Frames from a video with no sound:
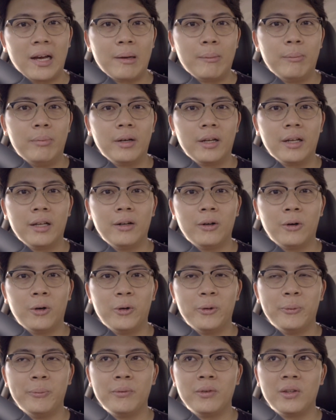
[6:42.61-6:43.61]
I bring it
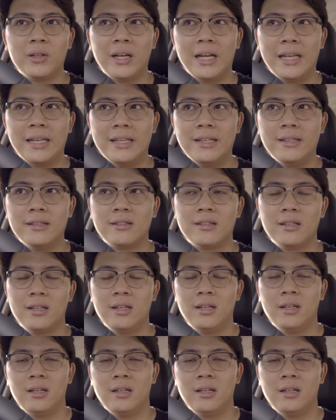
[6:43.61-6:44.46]
home to at least